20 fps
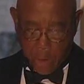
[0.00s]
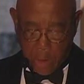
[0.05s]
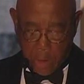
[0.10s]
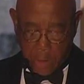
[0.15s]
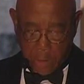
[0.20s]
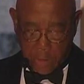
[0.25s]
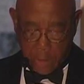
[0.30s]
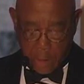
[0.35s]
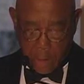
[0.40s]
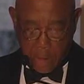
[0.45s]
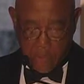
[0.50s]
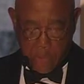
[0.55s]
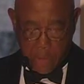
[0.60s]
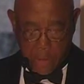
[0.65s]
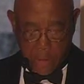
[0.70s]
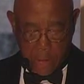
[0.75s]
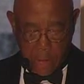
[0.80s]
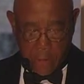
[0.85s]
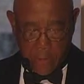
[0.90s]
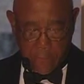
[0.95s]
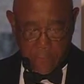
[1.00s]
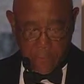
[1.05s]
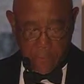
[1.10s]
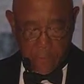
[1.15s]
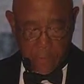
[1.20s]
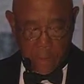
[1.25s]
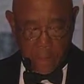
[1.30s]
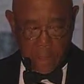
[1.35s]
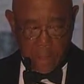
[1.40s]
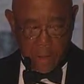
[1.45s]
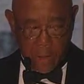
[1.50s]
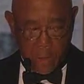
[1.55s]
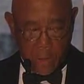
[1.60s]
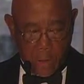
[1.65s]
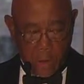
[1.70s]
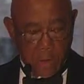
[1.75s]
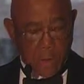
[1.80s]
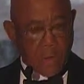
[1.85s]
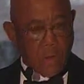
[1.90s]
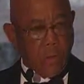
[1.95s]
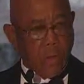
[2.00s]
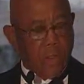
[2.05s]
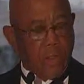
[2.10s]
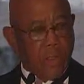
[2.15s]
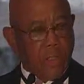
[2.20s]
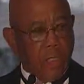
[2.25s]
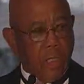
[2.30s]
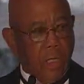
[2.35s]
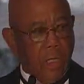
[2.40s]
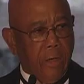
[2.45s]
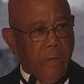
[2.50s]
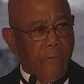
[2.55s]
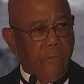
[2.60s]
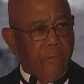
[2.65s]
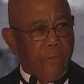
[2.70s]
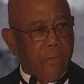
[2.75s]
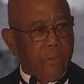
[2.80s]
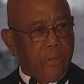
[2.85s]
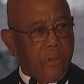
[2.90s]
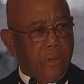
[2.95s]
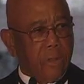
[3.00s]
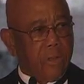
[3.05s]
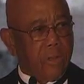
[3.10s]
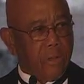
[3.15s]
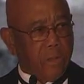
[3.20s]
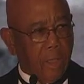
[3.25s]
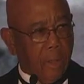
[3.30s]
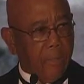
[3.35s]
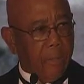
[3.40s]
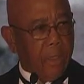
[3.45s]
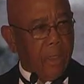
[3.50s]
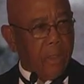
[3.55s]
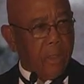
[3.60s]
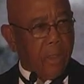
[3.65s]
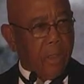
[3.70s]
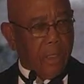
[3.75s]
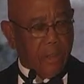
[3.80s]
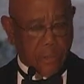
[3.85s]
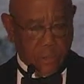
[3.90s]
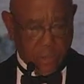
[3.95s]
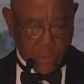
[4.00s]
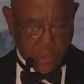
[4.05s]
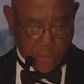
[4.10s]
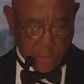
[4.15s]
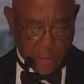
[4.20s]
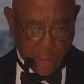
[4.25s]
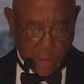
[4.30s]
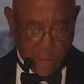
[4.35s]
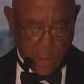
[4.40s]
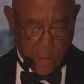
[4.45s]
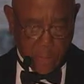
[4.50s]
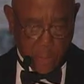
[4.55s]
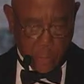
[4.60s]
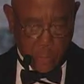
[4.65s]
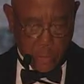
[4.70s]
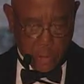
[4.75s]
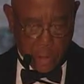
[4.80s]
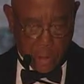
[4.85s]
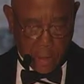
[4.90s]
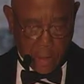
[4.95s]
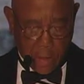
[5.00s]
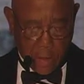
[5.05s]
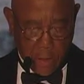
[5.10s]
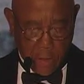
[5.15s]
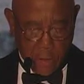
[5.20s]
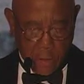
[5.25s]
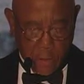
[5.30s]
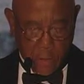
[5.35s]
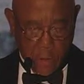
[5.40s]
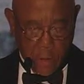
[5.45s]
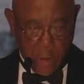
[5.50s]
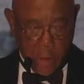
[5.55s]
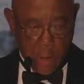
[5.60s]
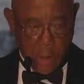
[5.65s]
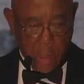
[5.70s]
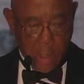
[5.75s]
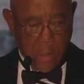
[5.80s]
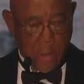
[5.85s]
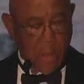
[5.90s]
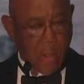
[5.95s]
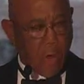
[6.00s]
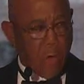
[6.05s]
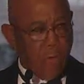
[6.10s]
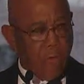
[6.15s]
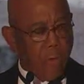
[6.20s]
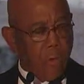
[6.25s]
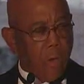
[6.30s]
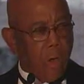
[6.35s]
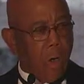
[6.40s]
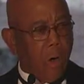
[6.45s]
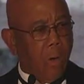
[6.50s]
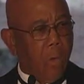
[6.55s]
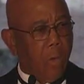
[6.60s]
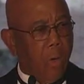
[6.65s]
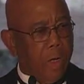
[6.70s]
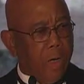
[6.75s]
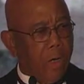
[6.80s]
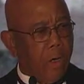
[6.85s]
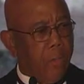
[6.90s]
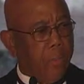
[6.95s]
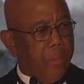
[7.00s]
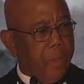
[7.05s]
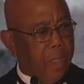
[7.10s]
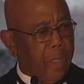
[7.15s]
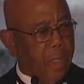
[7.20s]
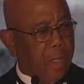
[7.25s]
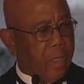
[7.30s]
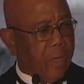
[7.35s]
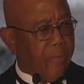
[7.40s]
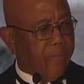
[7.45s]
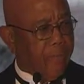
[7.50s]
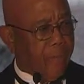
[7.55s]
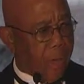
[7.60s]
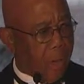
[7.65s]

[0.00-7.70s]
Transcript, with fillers: is our belief that in order to achieve systemic and sustainable change in the overall well being of